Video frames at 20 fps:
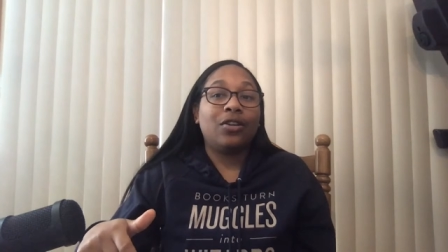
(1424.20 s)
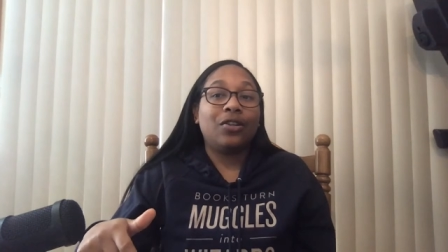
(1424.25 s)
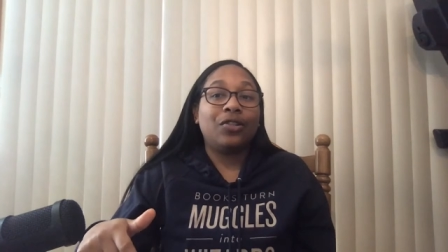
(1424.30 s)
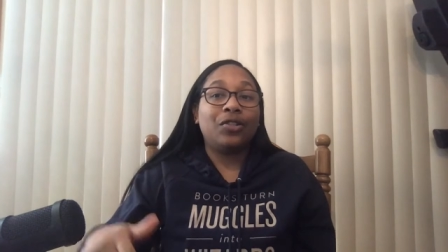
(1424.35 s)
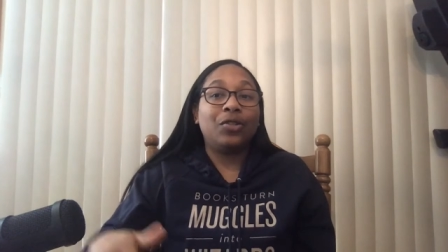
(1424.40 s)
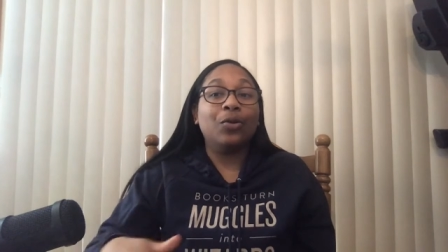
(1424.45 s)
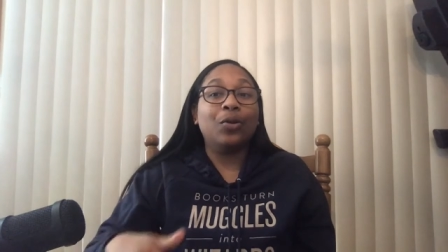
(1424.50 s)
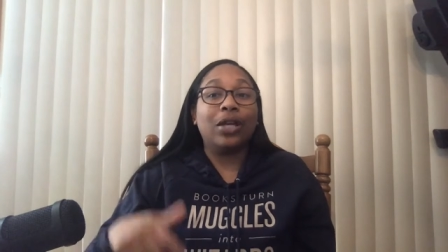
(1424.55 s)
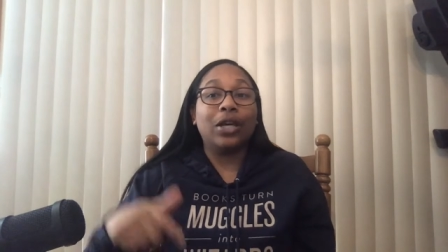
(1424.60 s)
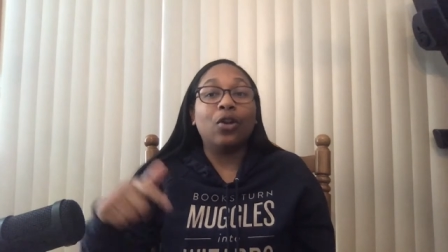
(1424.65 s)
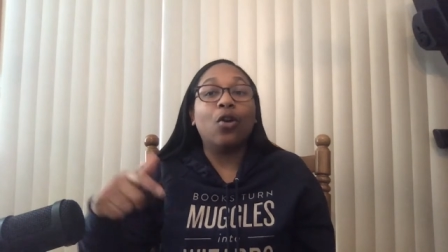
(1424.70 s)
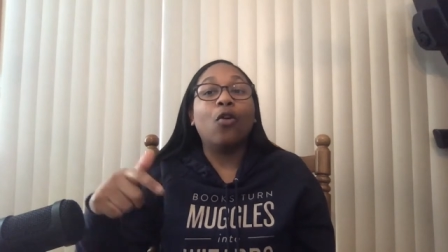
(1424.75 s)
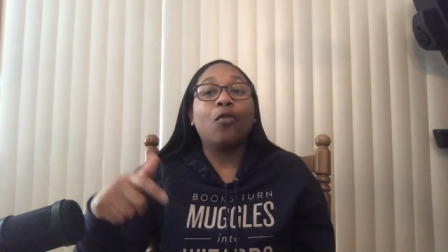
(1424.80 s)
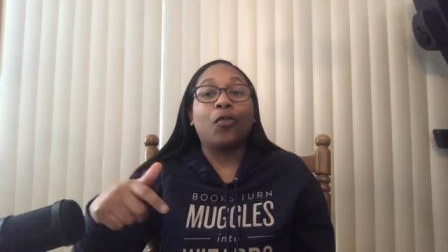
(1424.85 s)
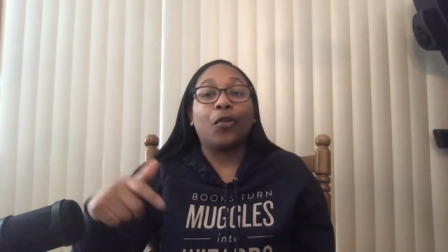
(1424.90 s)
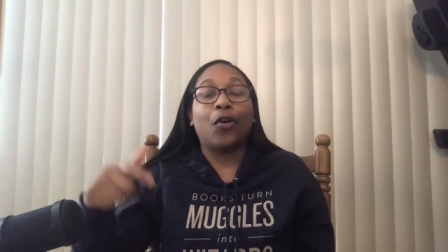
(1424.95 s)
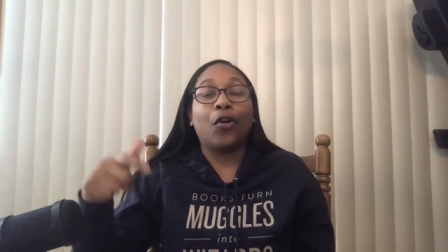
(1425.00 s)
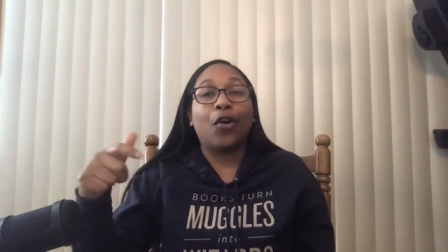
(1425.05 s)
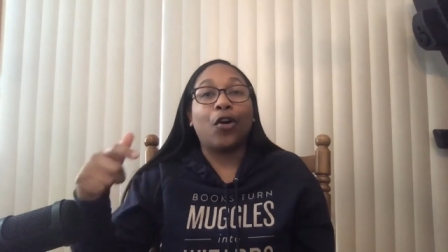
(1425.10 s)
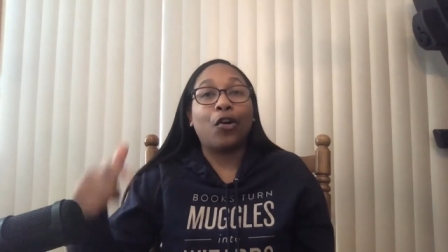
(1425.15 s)
to get
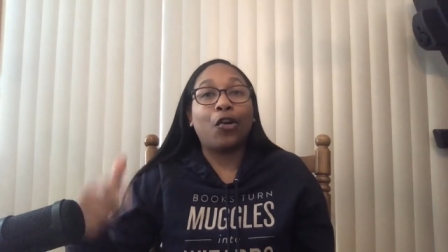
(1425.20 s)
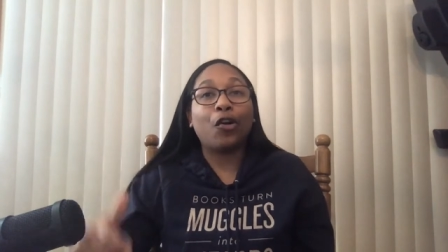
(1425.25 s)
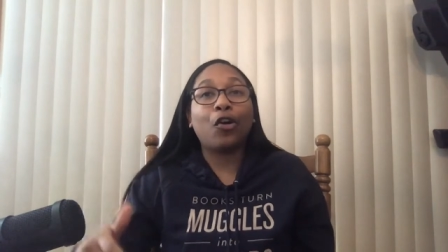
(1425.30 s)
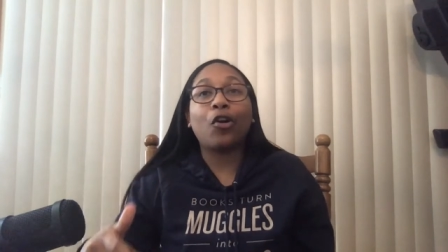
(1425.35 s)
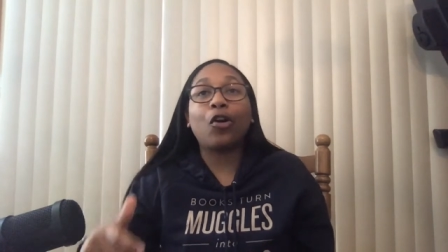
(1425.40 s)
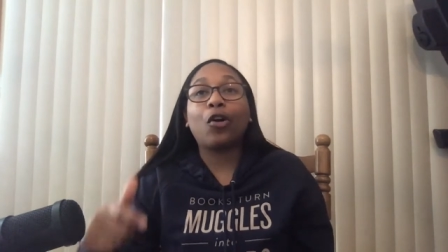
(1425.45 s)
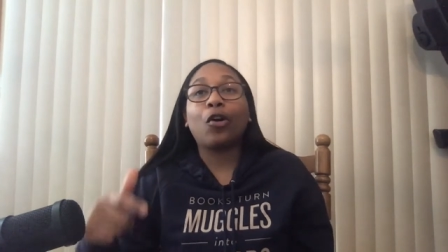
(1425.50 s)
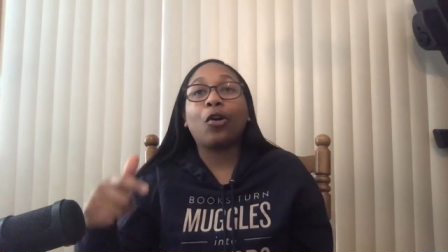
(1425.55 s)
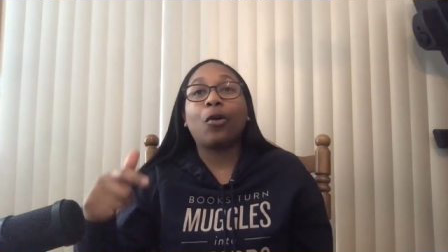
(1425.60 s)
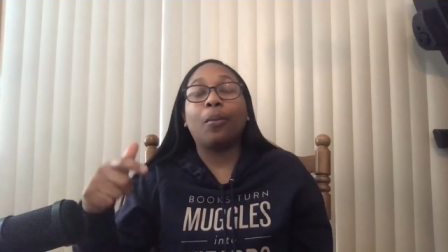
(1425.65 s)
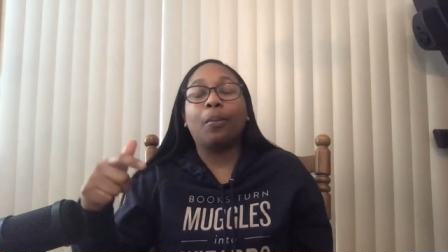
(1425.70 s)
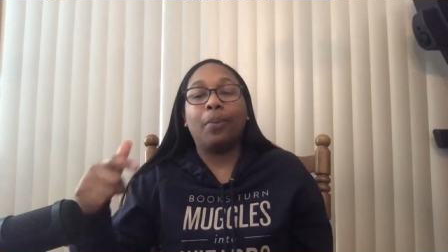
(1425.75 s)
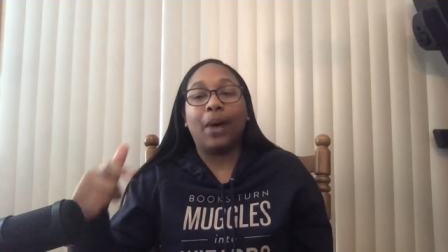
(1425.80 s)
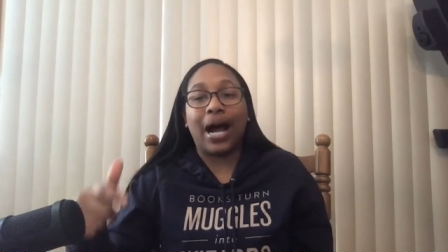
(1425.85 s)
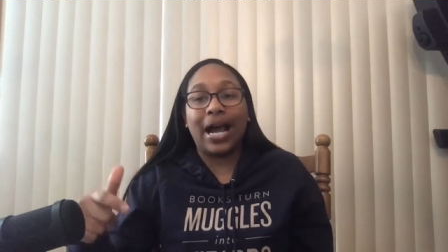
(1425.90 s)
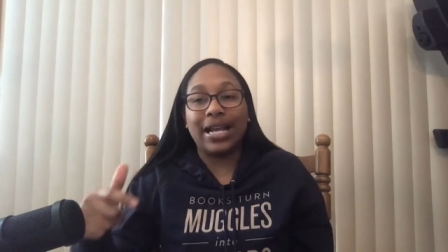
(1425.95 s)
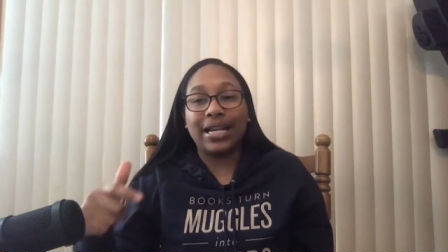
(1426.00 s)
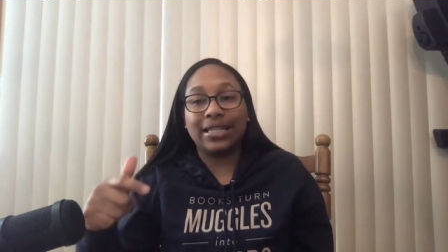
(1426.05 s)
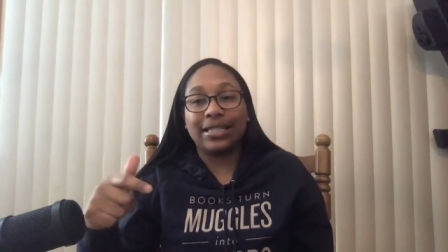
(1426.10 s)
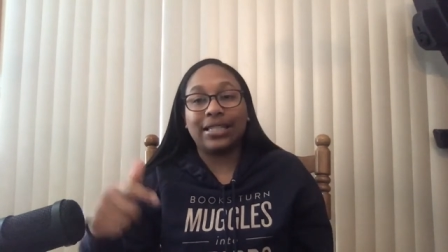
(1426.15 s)
over her
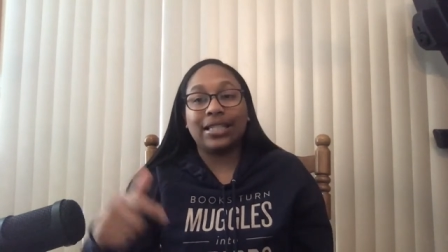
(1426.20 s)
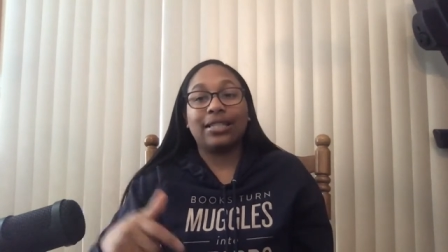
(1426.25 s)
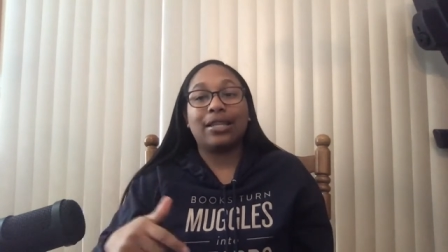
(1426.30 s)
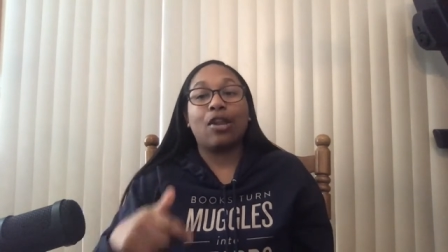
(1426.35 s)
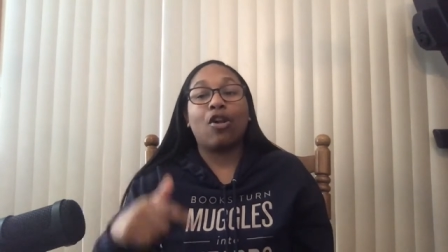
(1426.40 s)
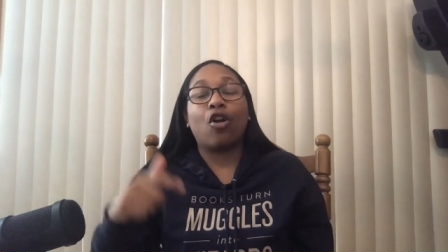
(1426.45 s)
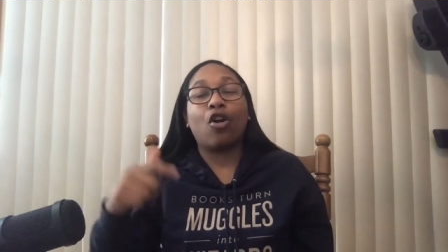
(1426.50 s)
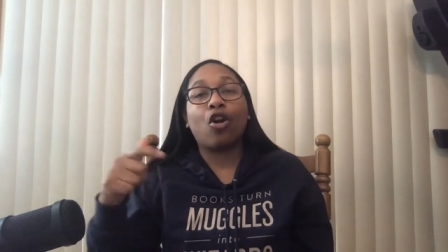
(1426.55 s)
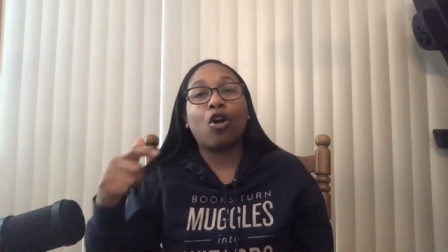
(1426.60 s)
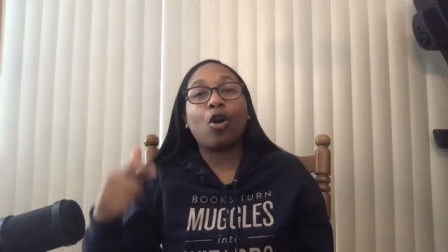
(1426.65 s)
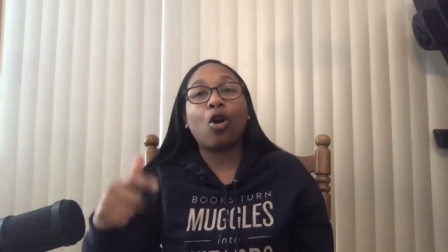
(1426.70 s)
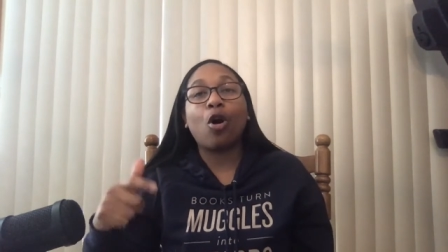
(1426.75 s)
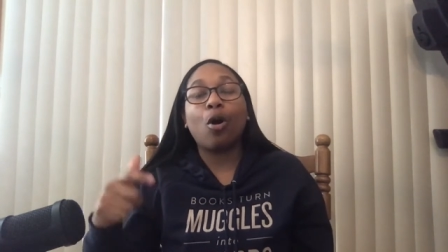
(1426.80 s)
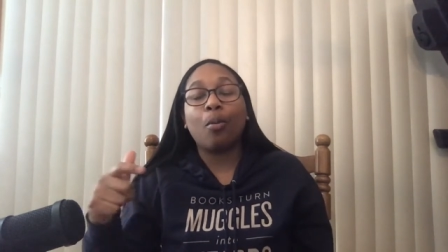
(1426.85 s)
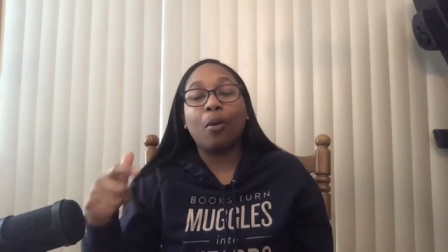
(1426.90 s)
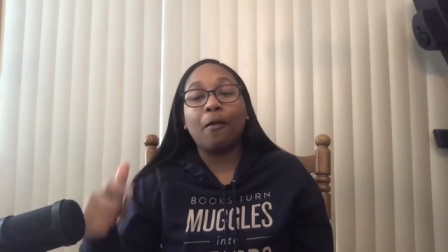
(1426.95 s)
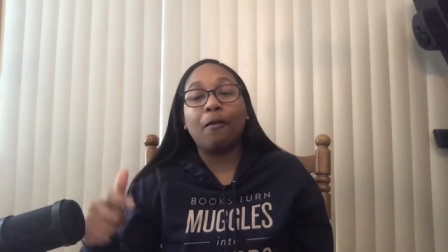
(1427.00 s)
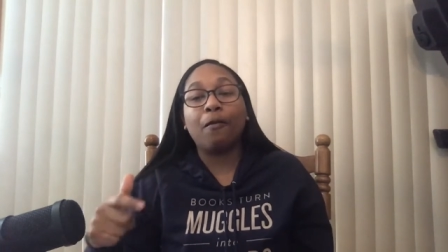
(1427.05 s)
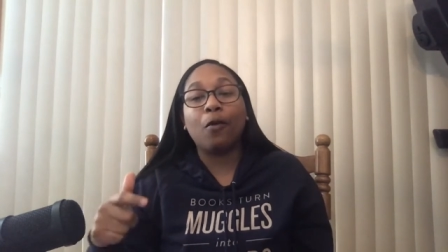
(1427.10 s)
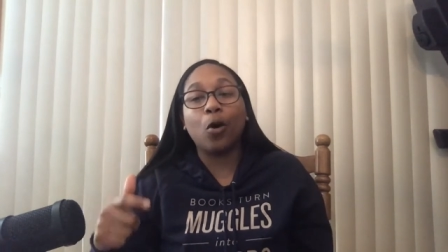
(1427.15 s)
biases and her
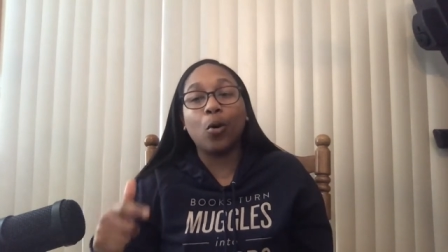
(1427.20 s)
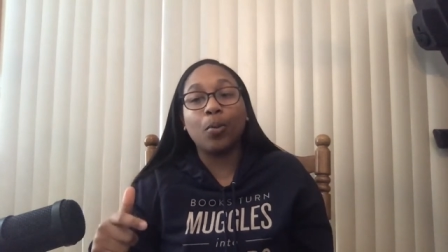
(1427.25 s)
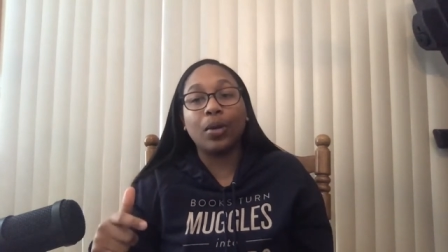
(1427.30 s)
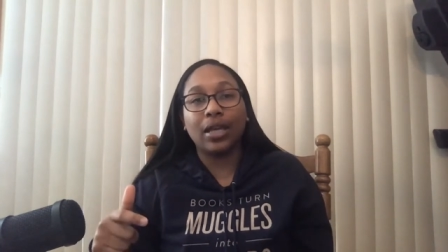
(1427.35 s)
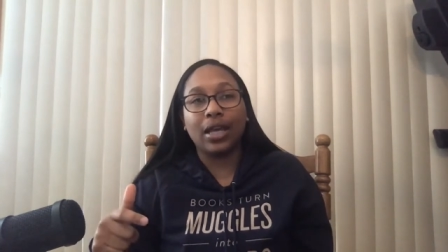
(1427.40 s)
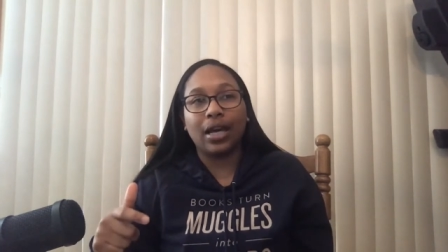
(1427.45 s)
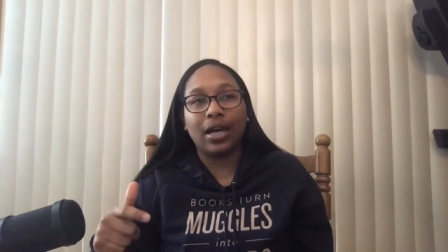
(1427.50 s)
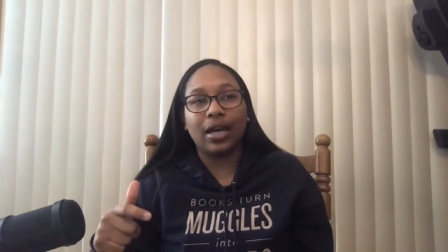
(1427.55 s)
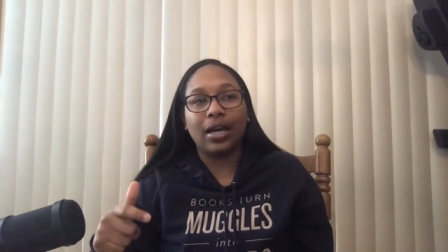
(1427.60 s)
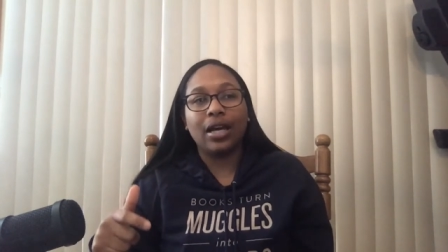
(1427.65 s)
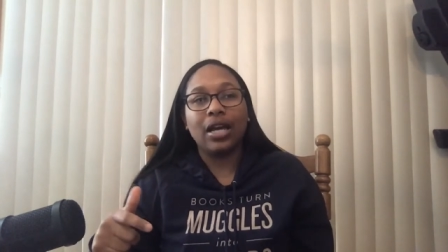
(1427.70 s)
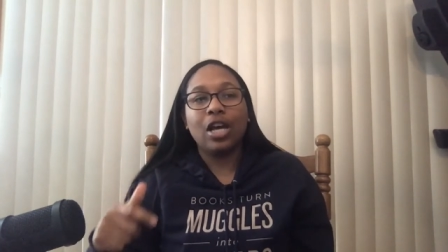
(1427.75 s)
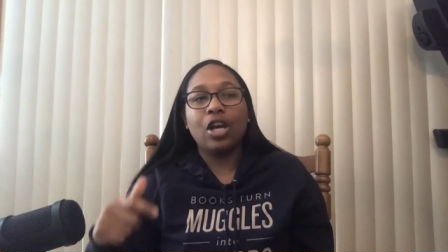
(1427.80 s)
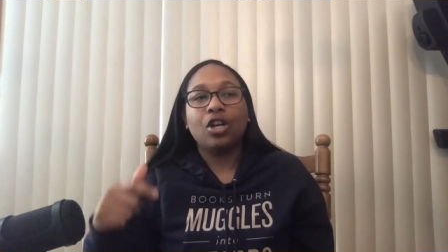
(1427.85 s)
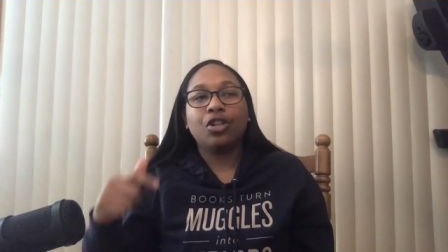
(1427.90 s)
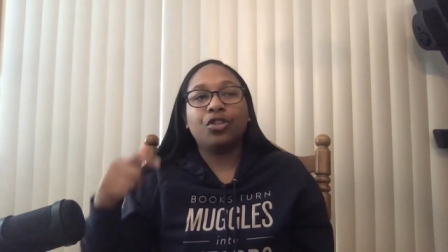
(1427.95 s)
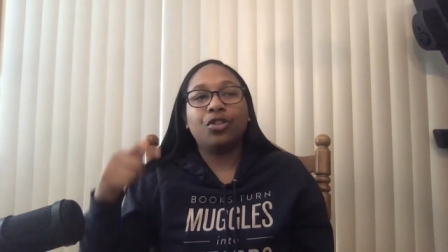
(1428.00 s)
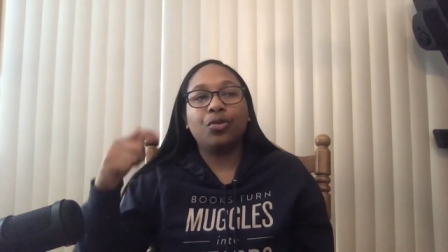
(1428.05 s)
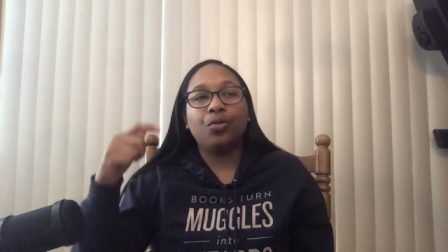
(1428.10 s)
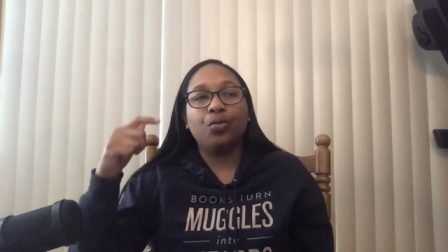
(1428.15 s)
homophobia
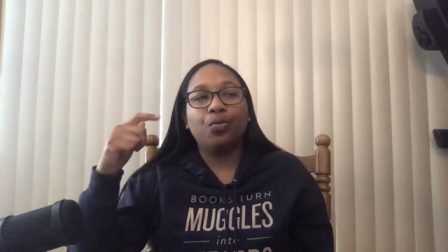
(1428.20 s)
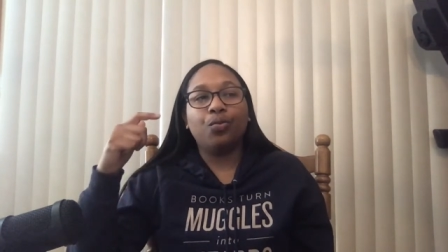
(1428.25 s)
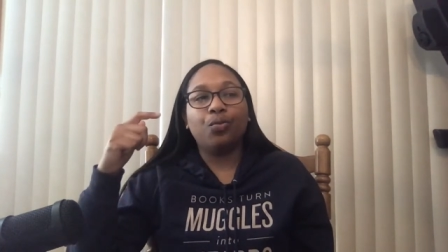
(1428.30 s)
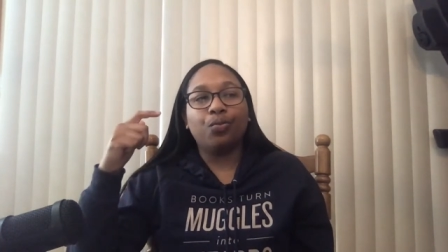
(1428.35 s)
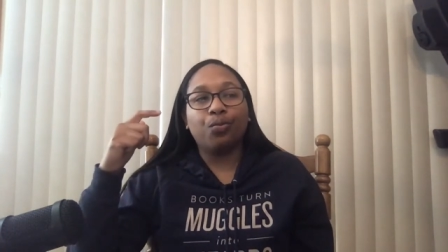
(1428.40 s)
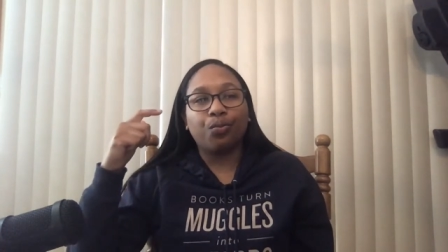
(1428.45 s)
to